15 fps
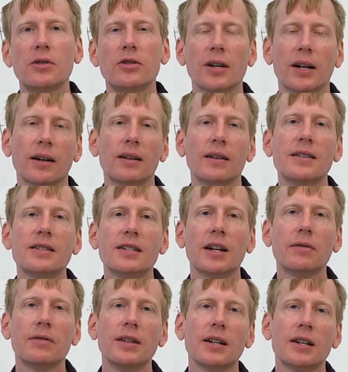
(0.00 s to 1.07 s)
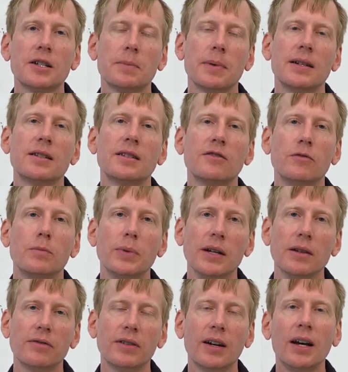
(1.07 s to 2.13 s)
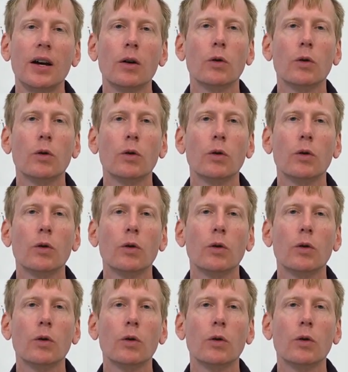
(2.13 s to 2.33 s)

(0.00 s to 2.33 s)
chicken instead of the expensive beef.